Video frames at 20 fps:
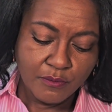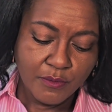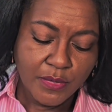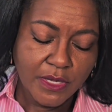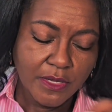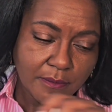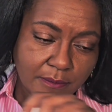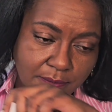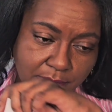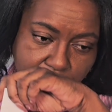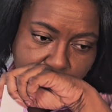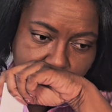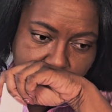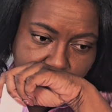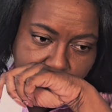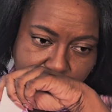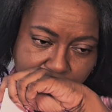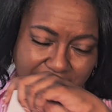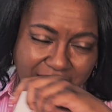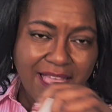But
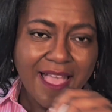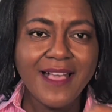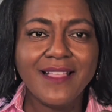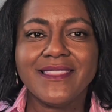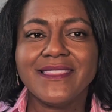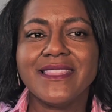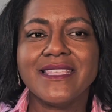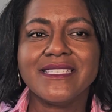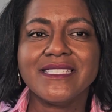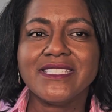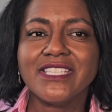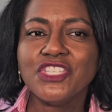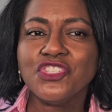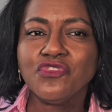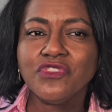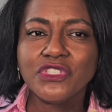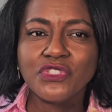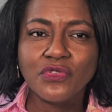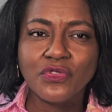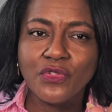the
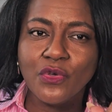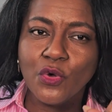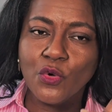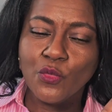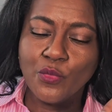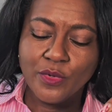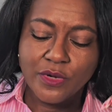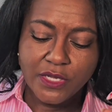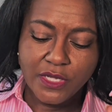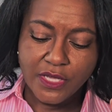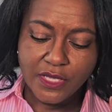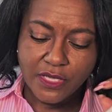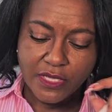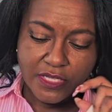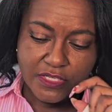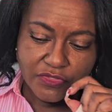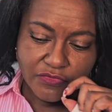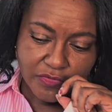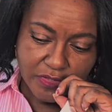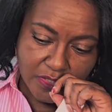citrus on the opening
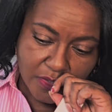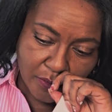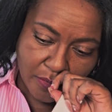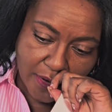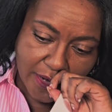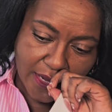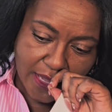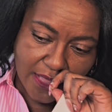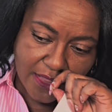is really bright.